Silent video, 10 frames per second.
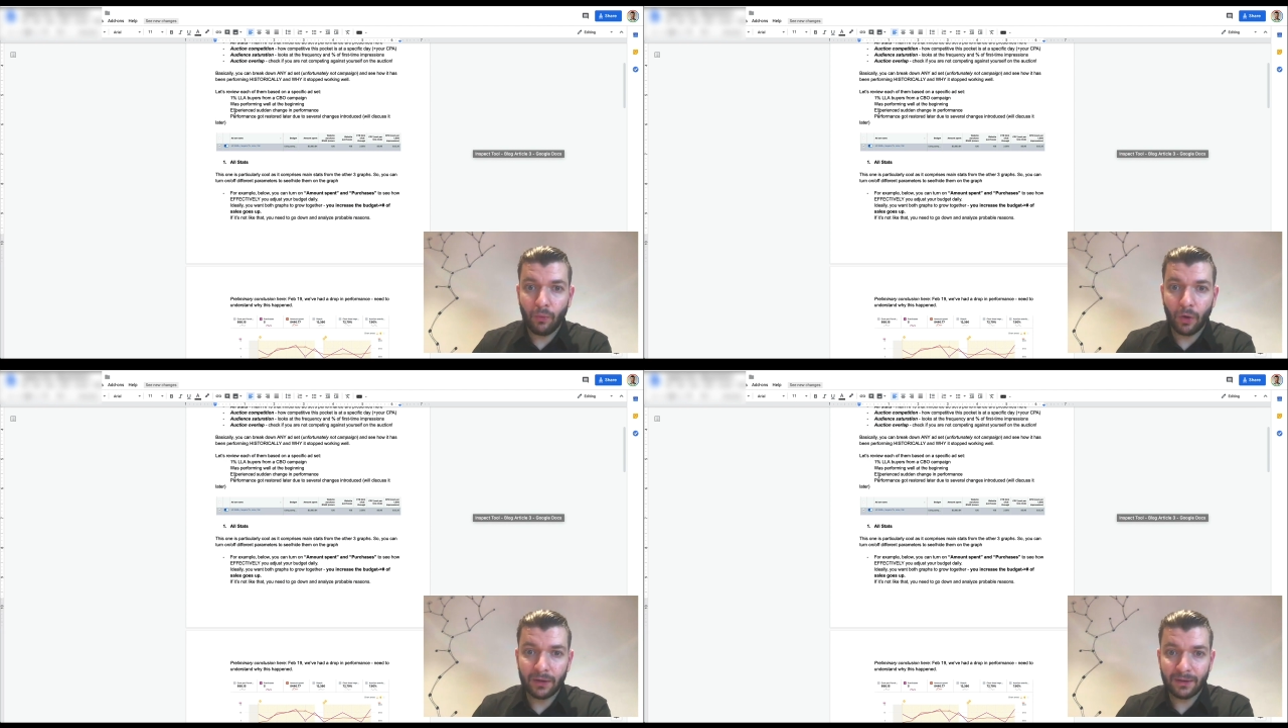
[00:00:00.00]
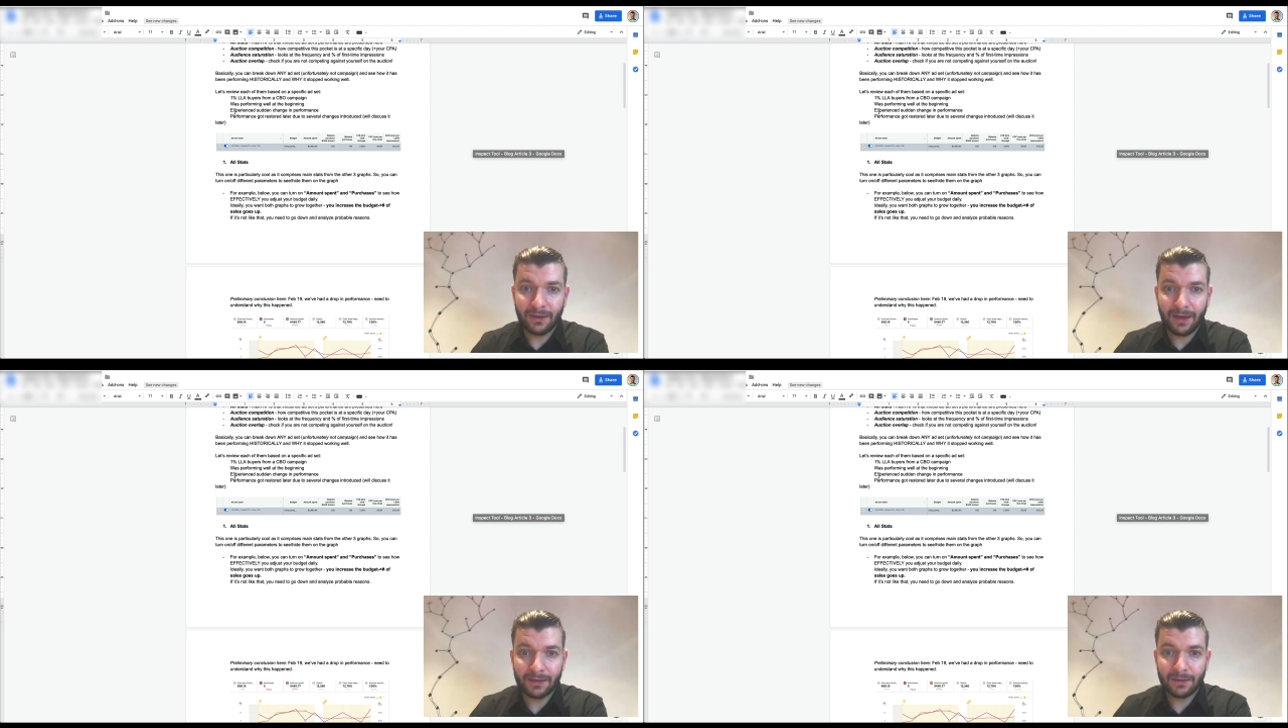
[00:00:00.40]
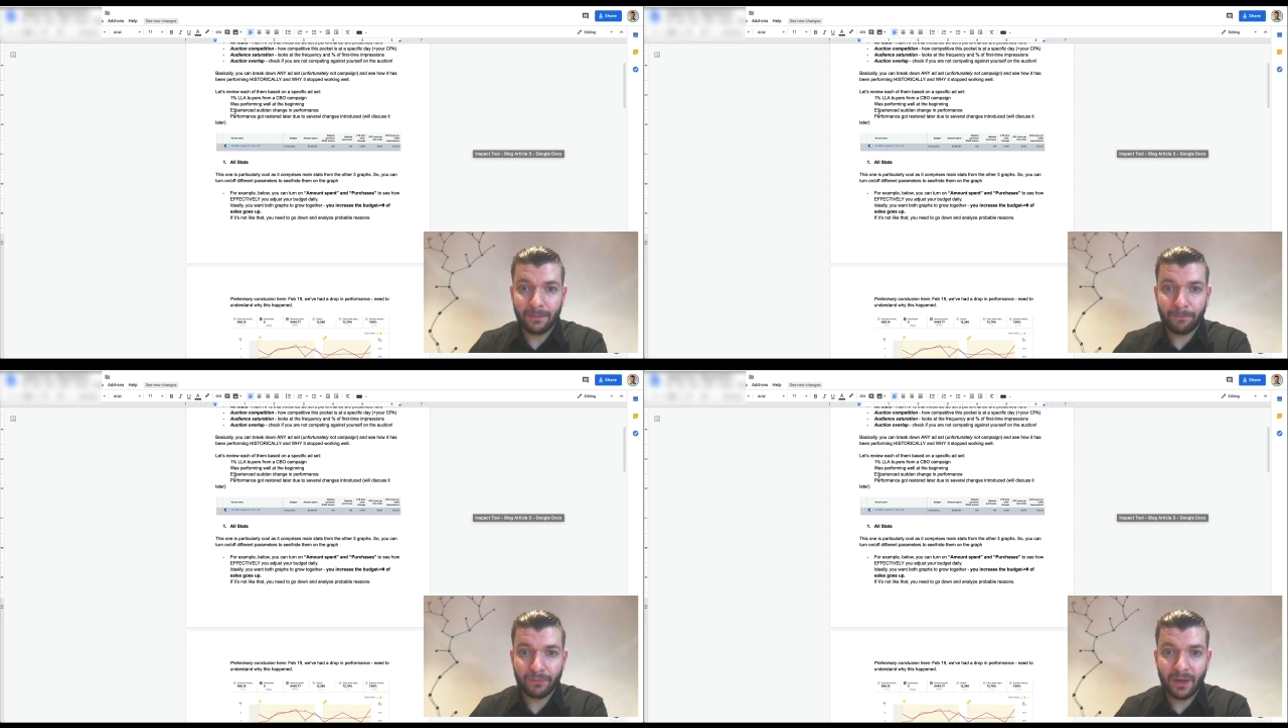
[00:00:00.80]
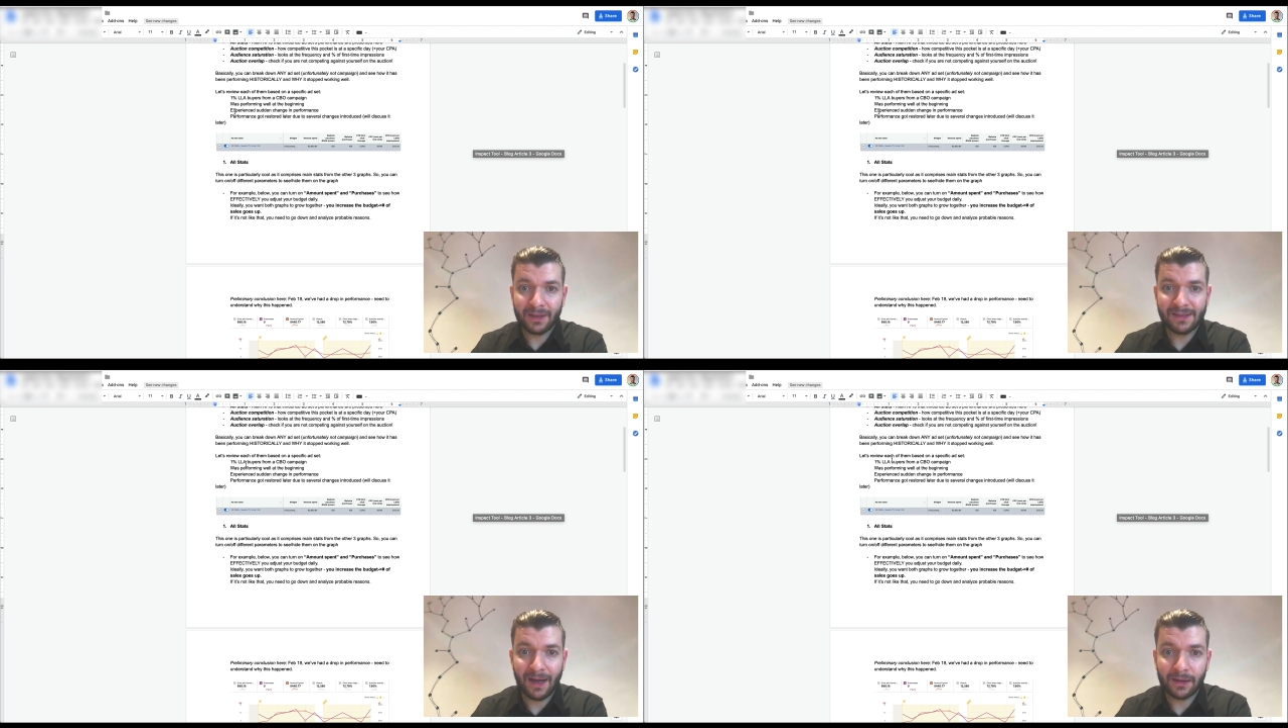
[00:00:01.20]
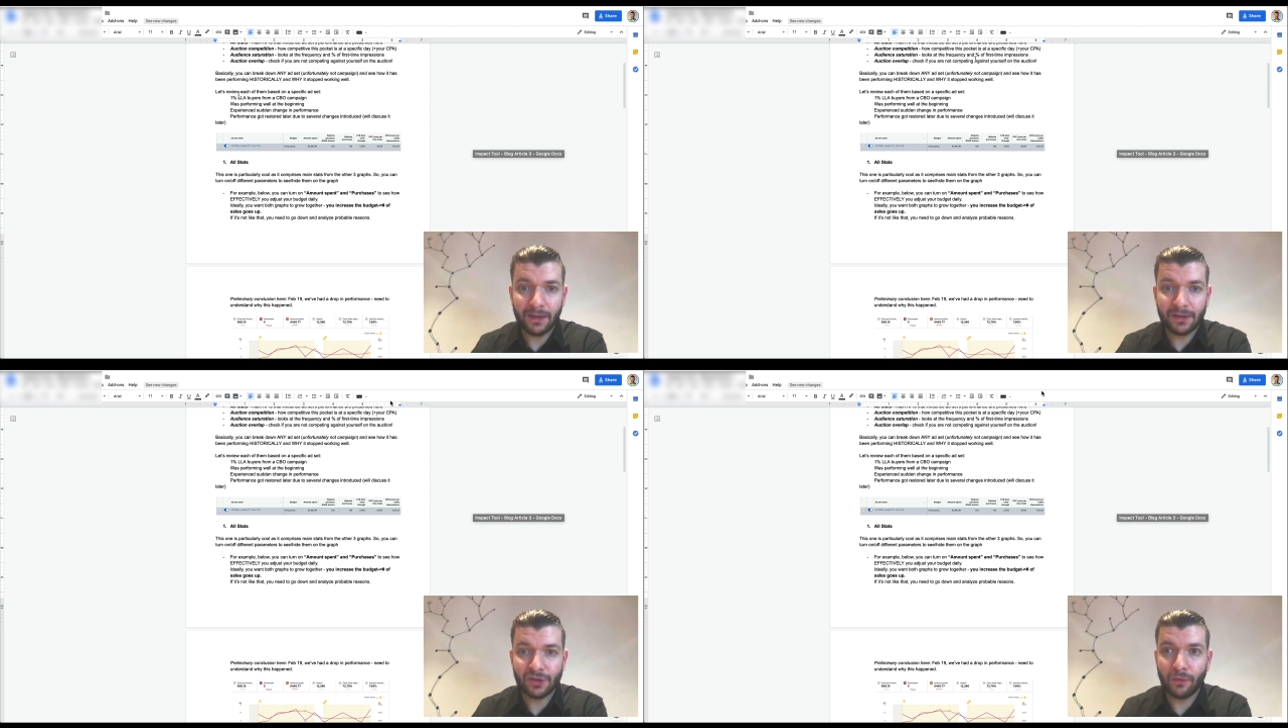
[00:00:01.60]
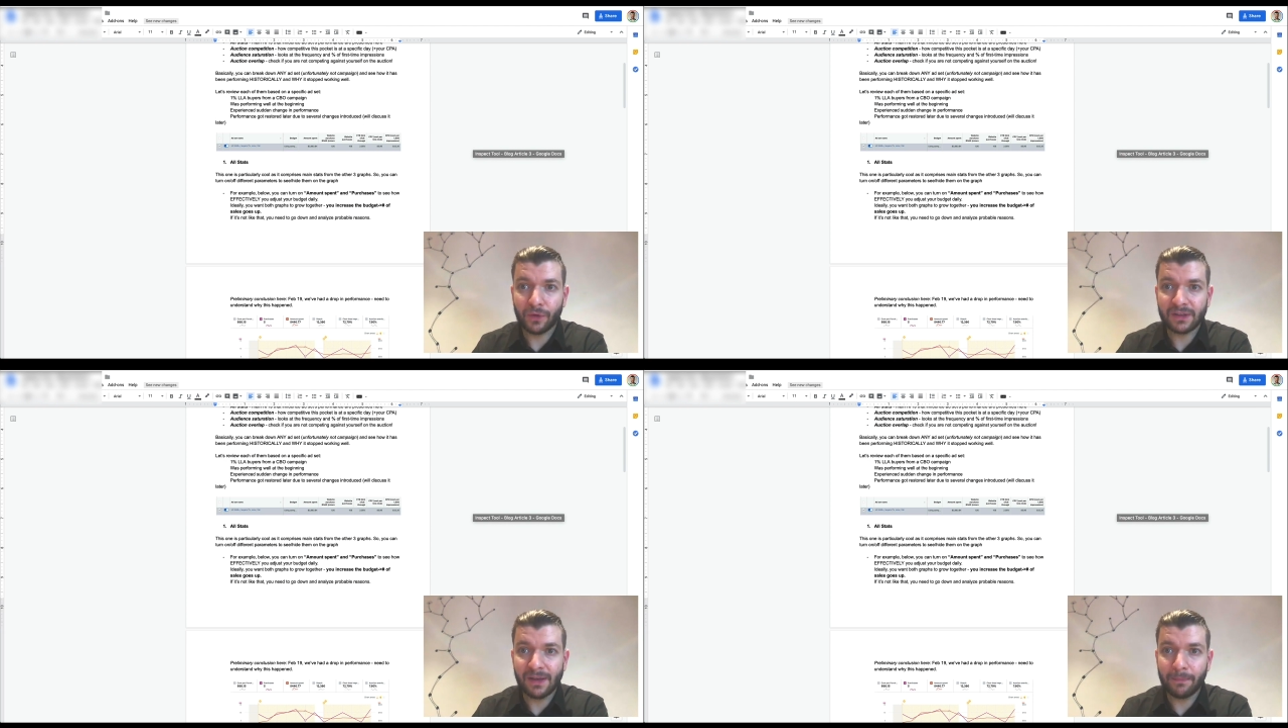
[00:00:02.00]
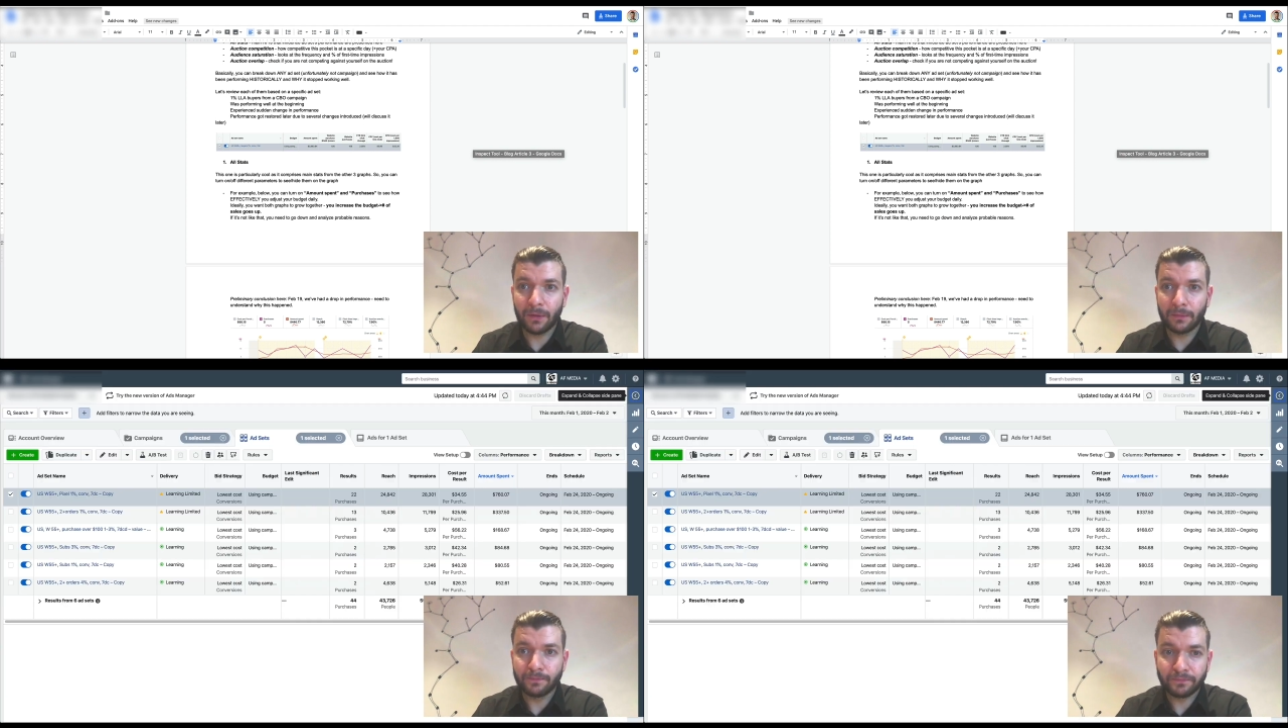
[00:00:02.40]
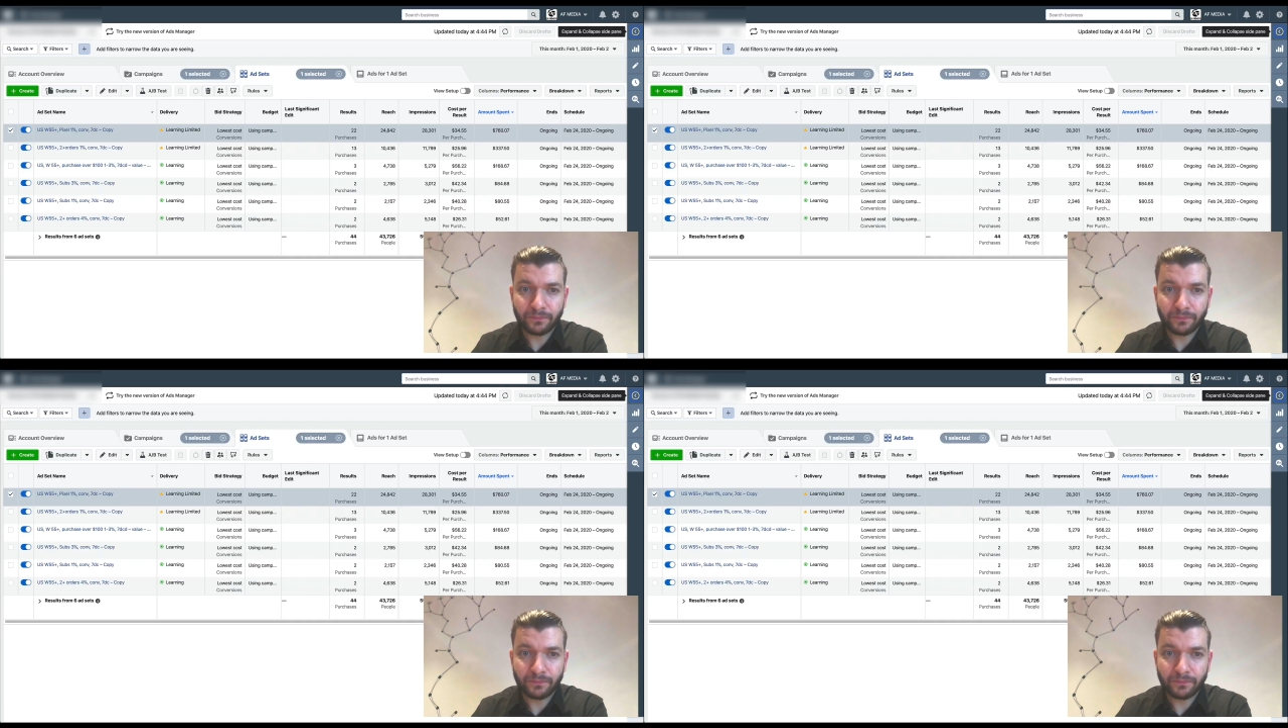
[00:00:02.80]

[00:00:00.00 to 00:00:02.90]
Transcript: what that exactly is. So for example,